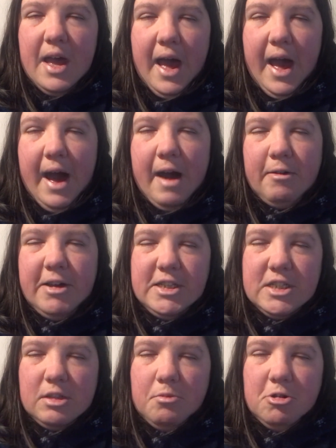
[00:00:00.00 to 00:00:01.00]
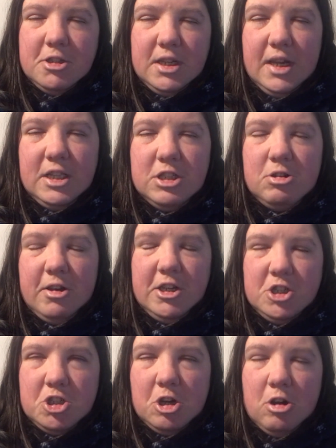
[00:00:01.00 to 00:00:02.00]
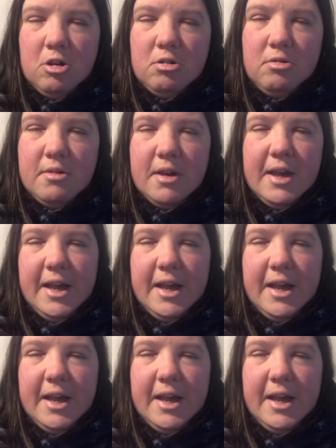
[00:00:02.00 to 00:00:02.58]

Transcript: how he's going to put it into his show.